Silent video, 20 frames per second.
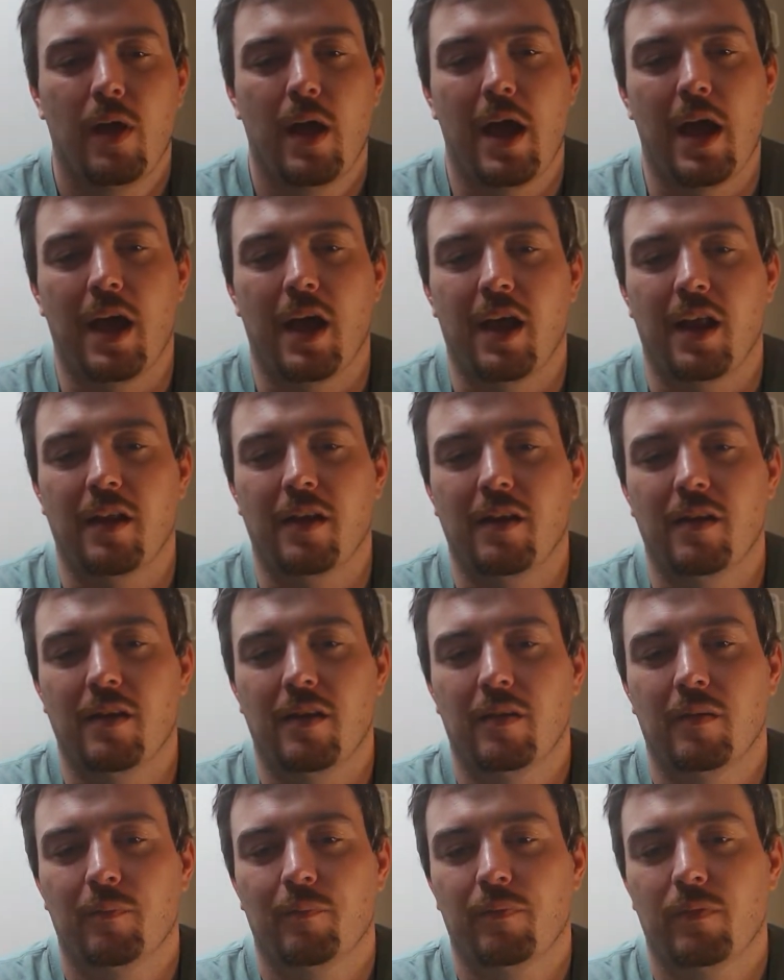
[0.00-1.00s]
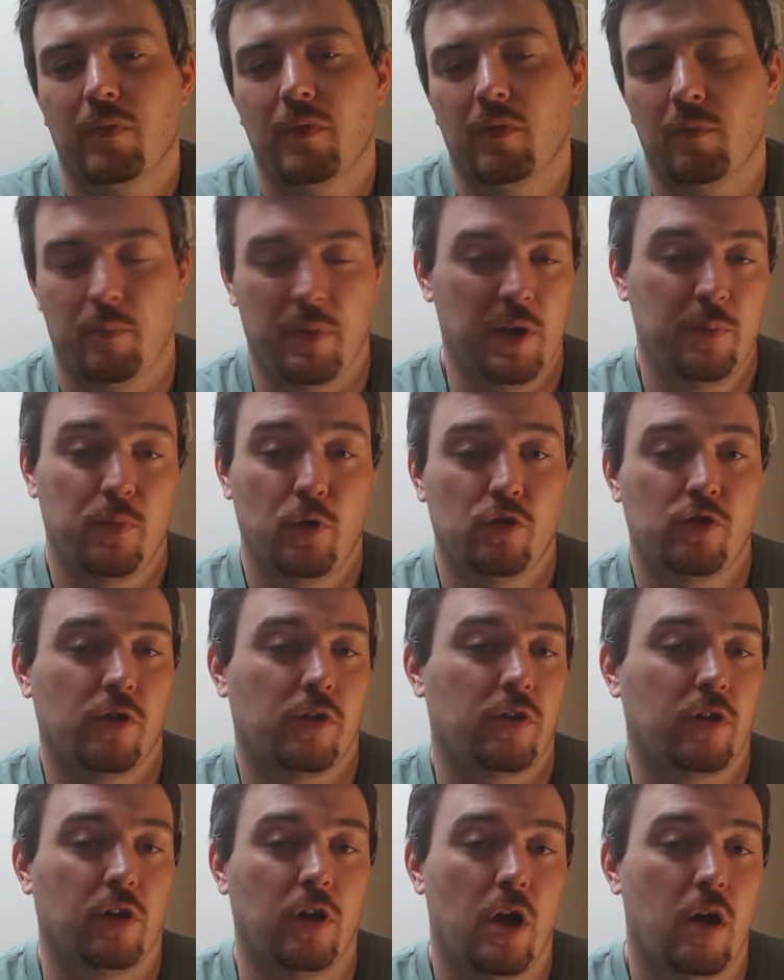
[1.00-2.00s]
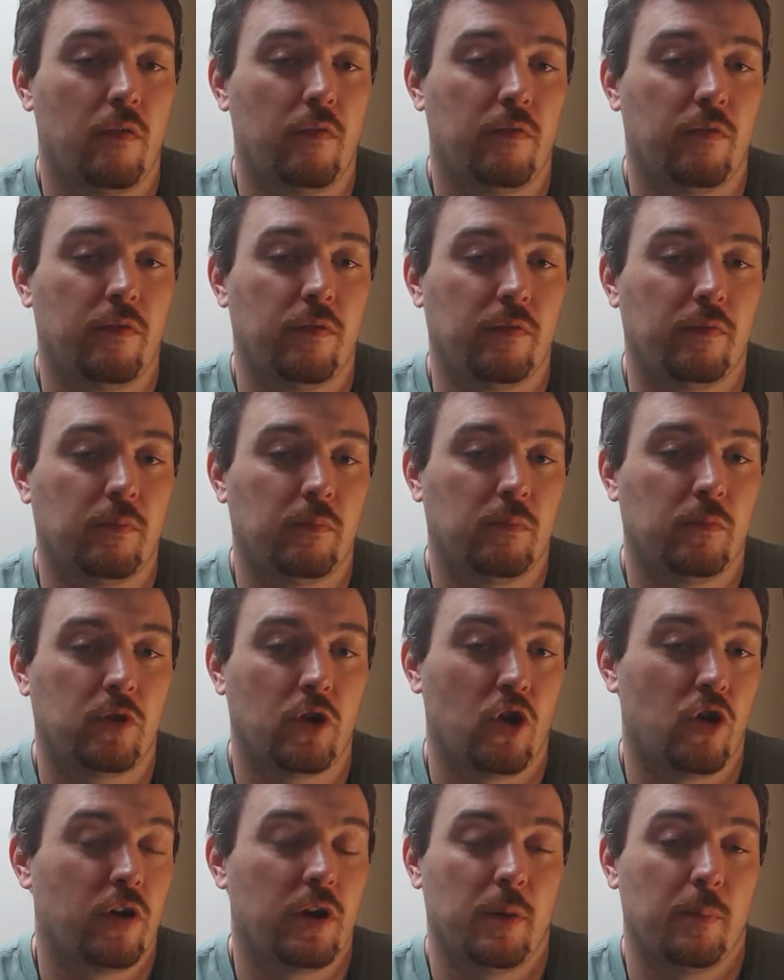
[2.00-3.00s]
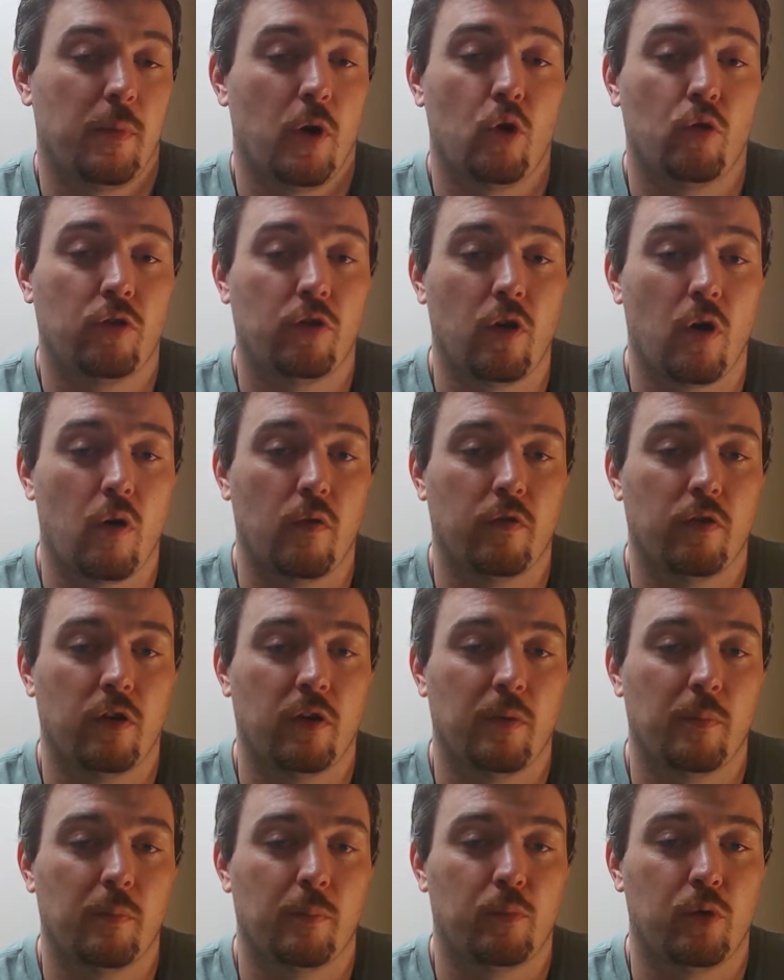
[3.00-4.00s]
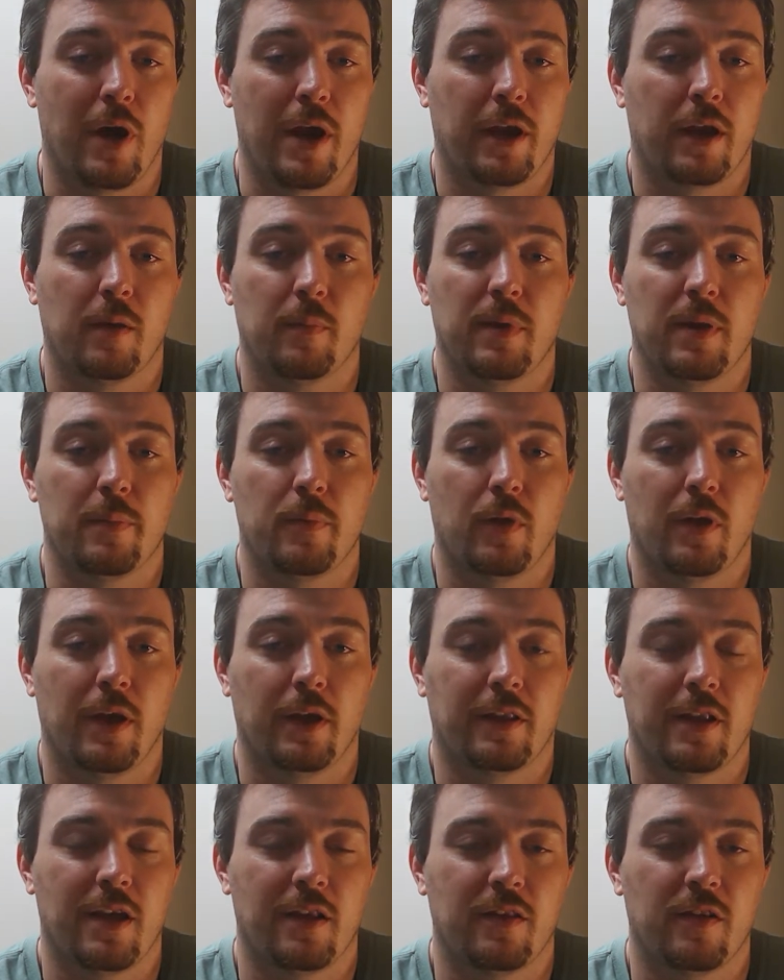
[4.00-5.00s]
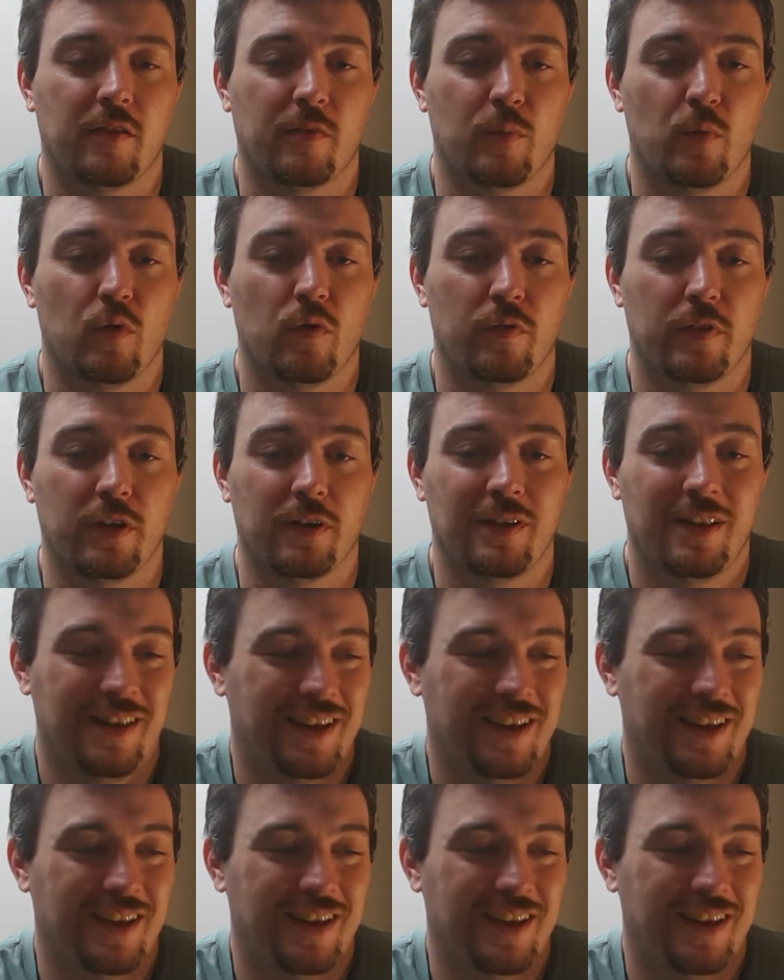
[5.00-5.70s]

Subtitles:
And people just love turning boats over and pranking people like that in this movie.